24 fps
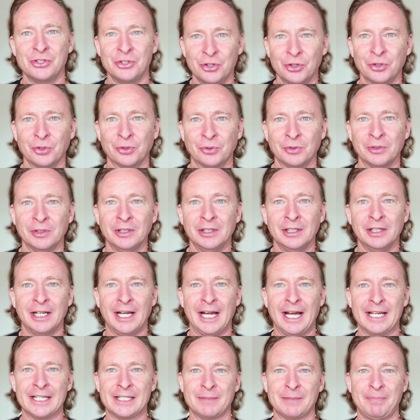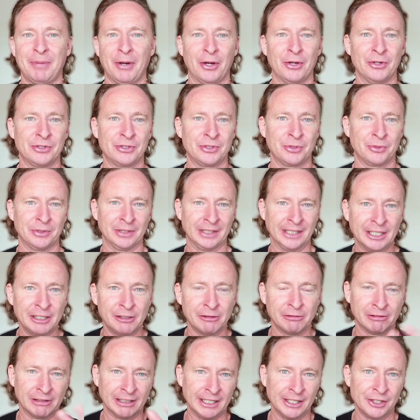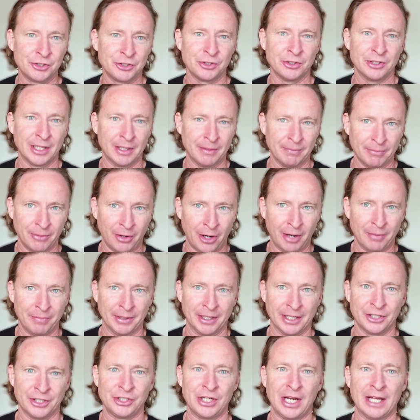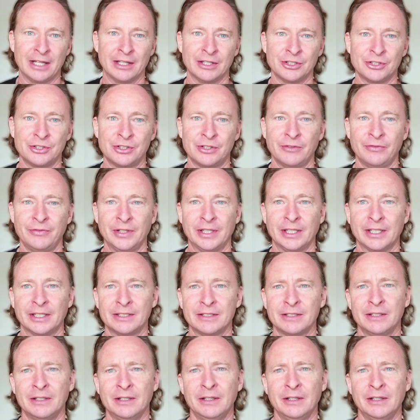new, as opposed to a lingering issue that might be a challenge to fix.